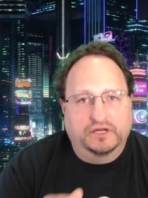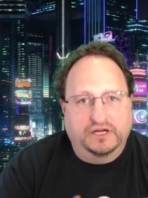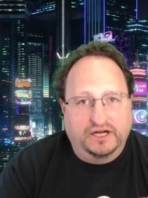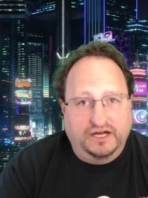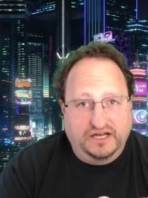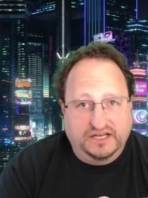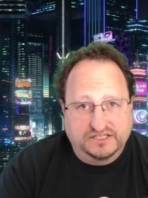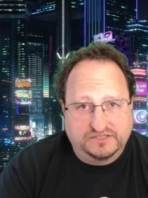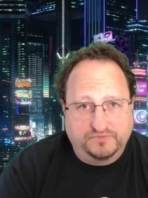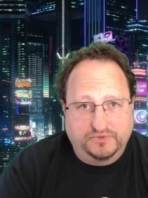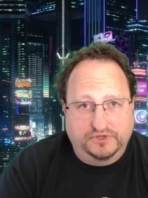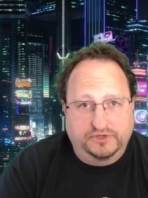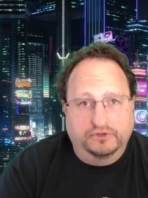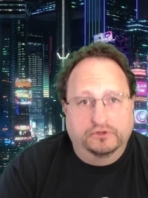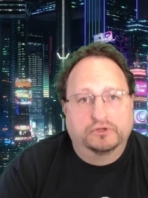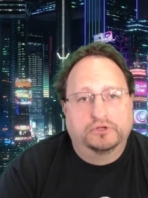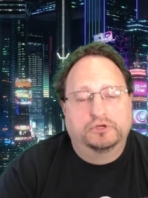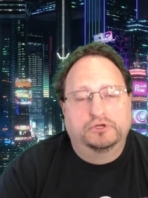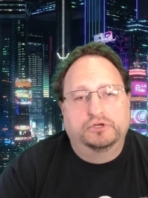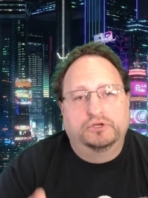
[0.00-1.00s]
in a
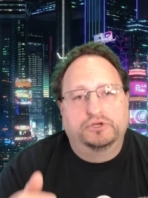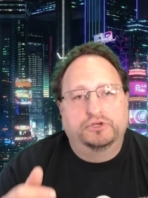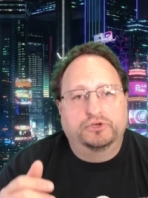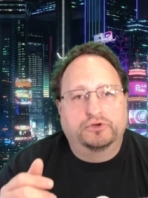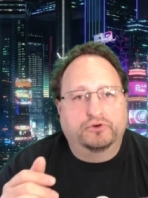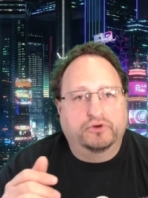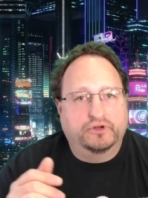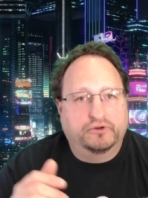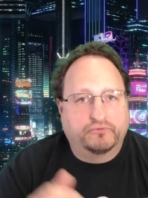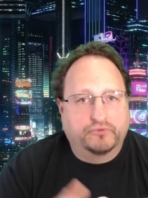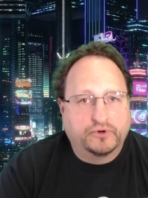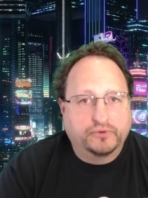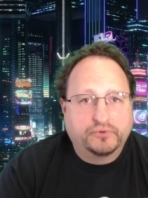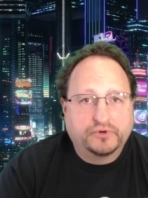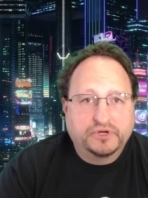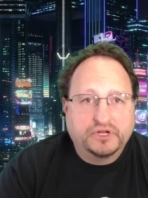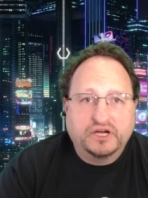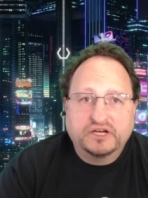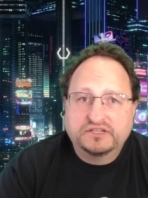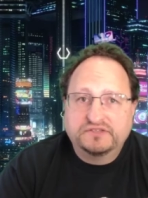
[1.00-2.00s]
hospital. You're a
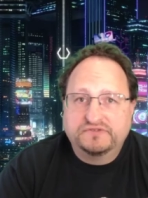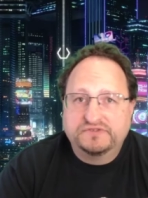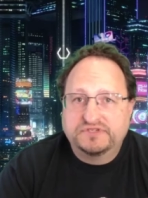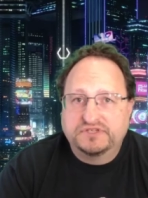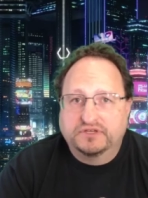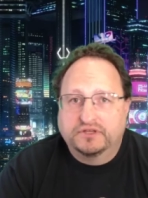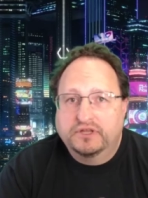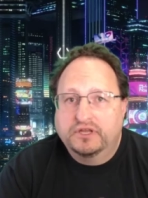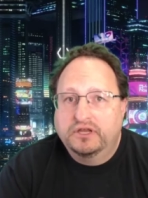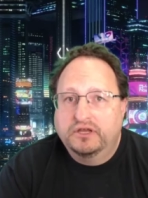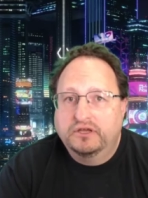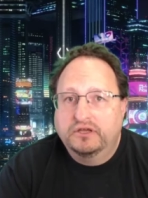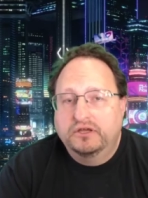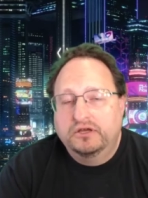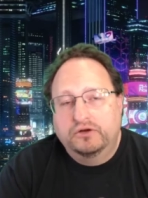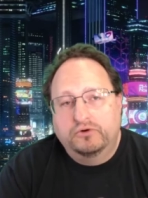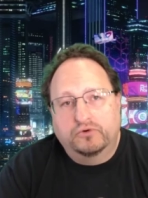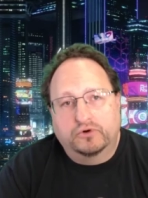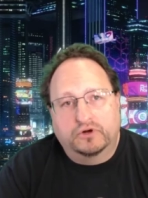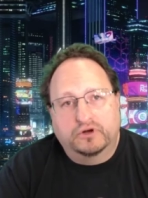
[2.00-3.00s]
ripper doc's
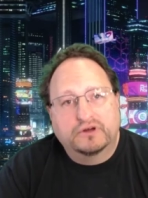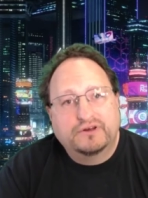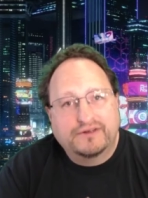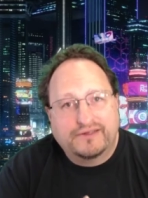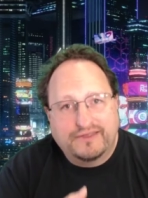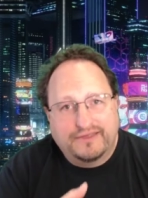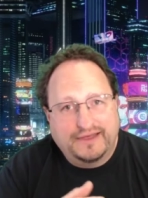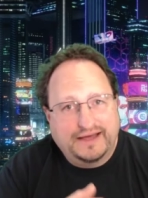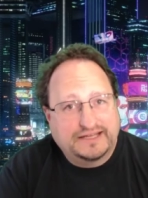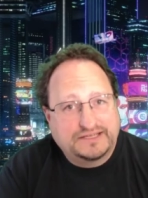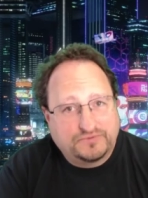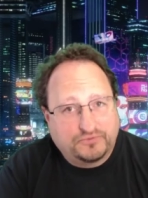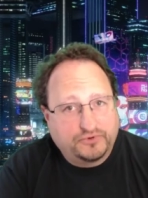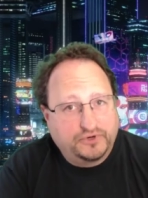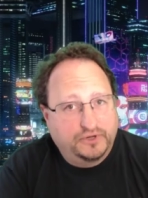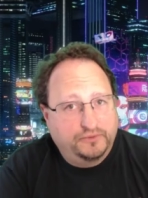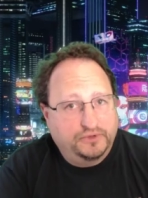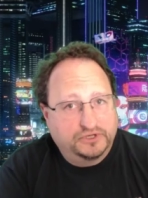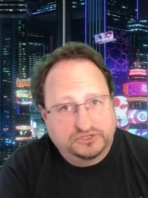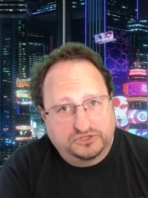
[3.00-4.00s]
facility where that's
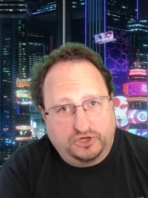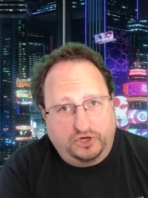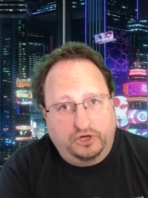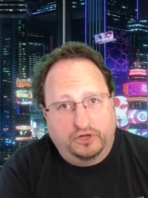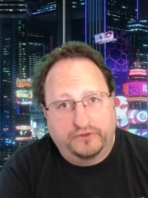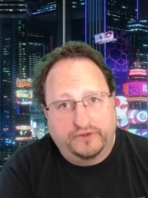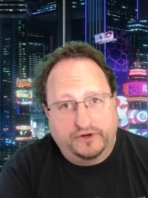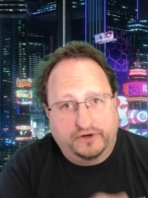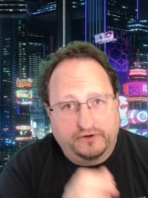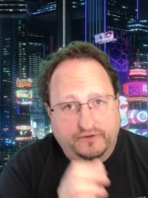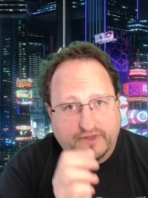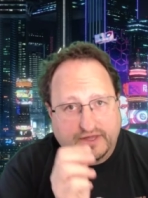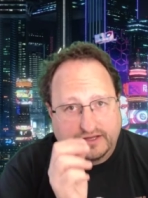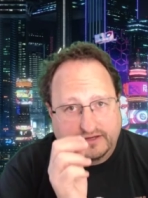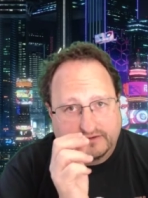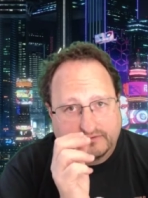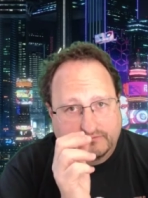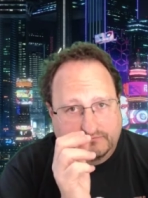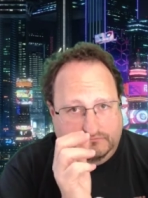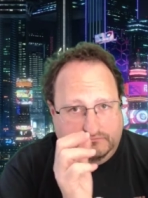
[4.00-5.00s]
pretty much all there
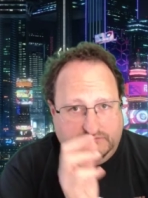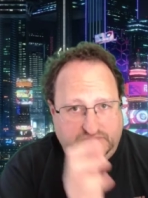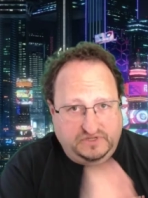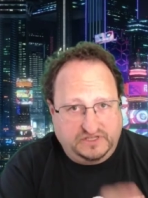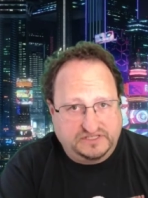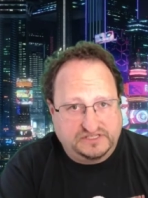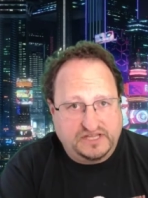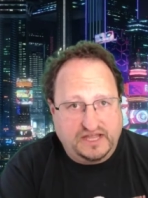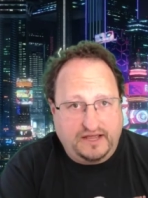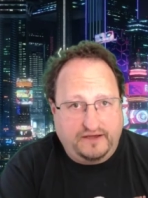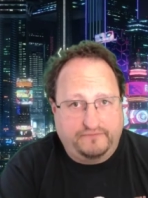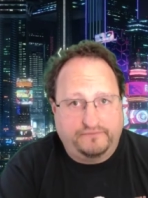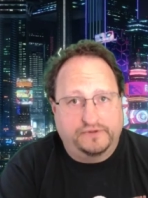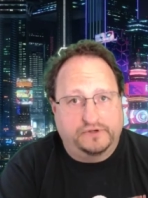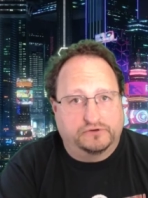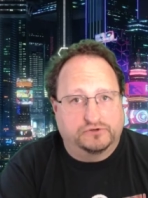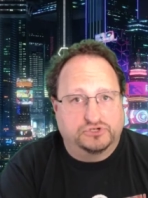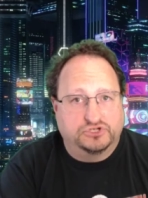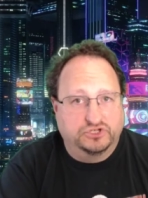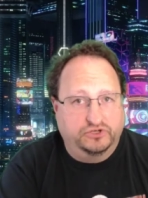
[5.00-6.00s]
that
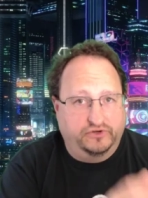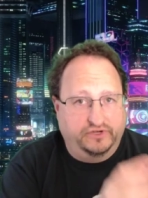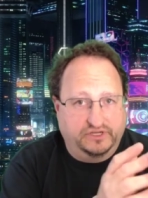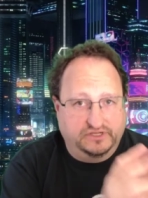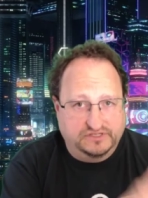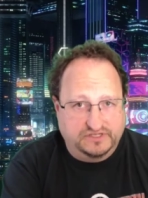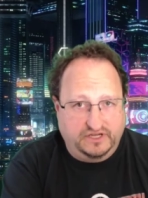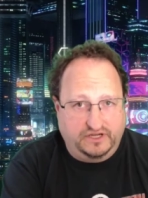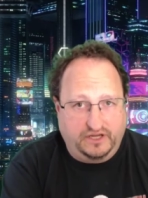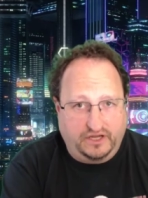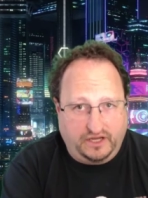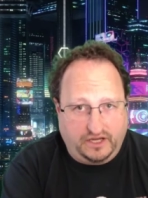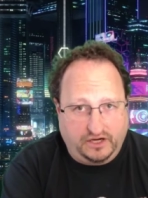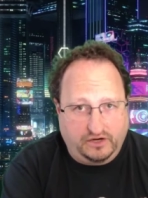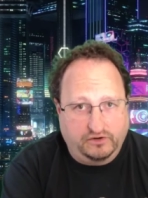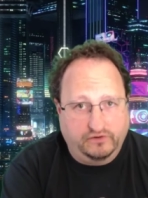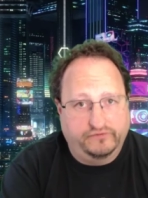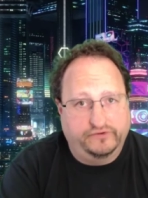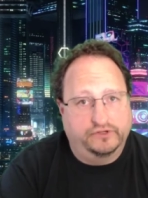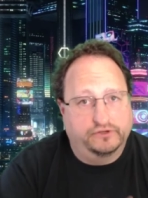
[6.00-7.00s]
staff there is doing is taking
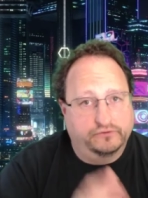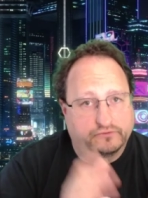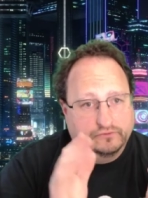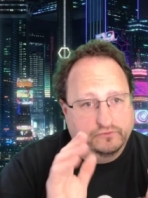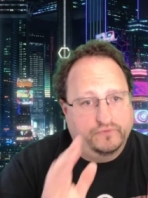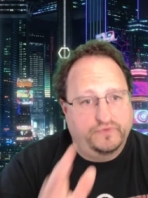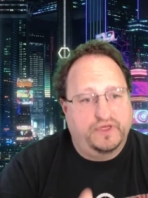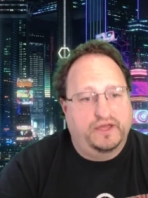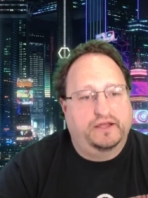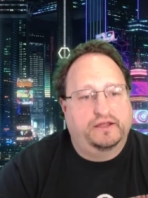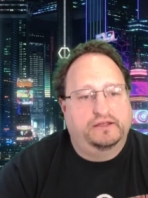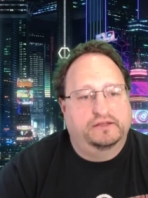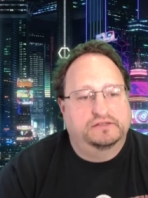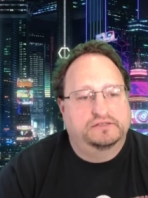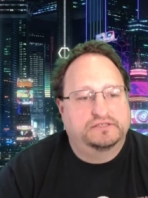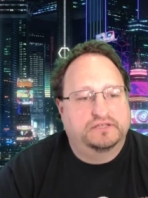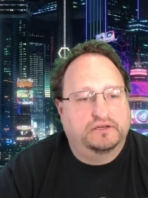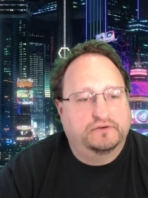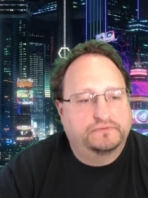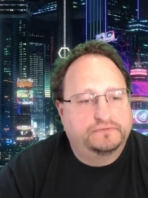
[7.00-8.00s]
care of you, that
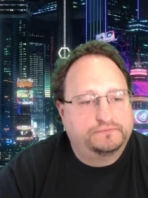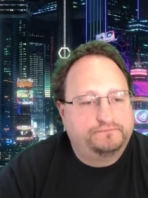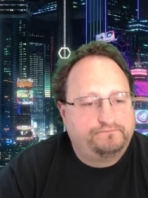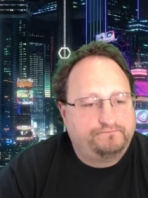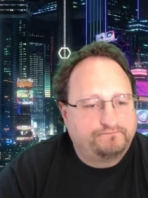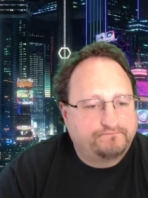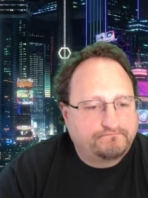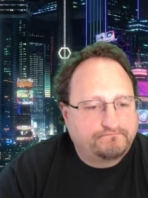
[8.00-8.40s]
kind of stuff.